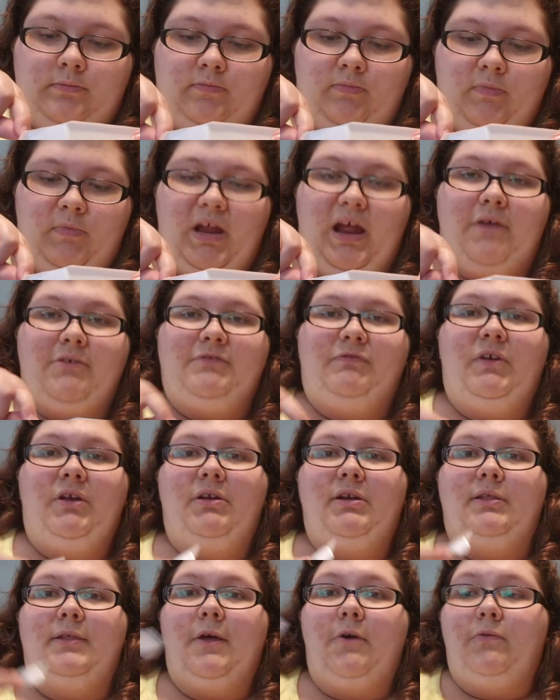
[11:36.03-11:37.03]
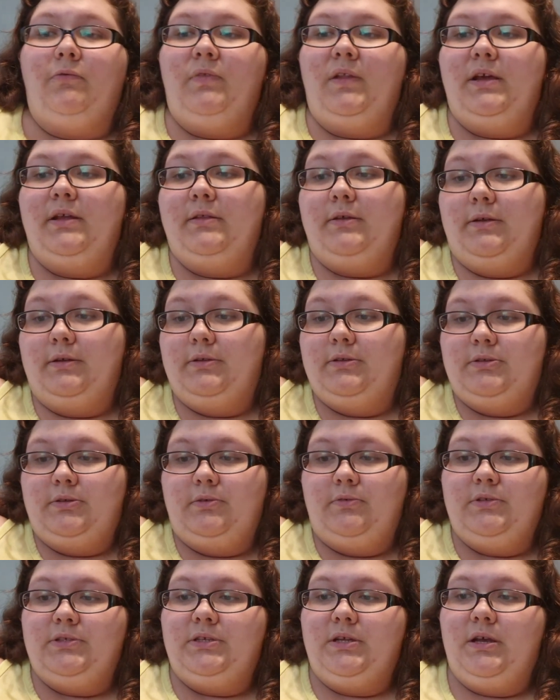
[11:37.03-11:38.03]
But I was very lonely then, so
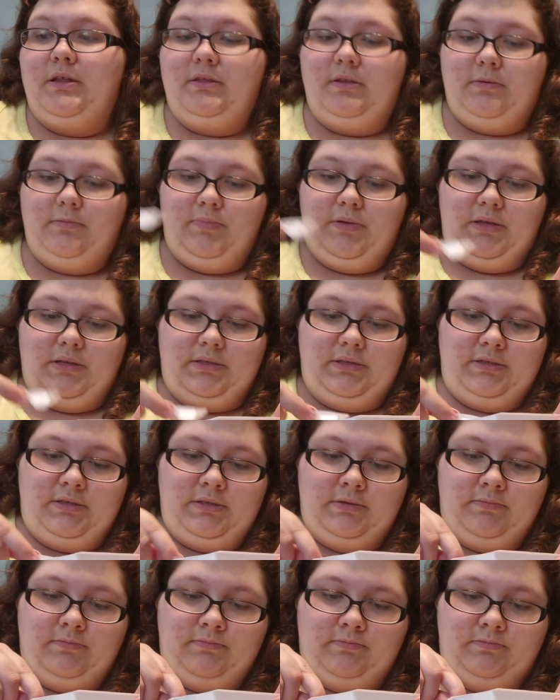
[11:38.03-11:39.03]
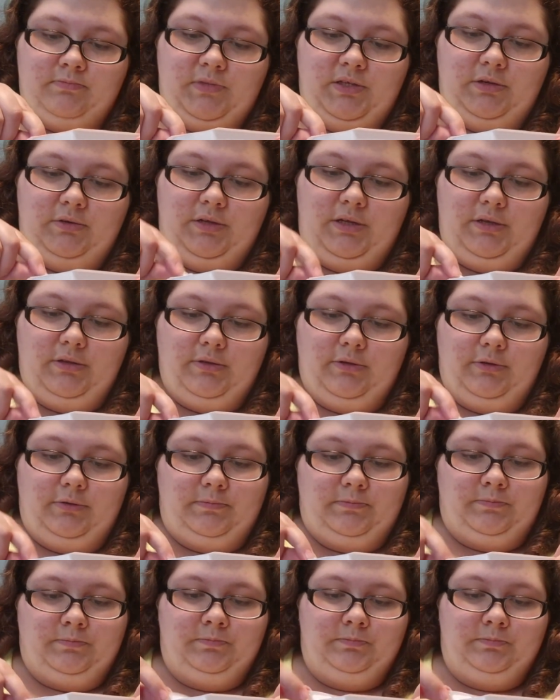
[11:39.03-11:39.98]
it was not the best year either.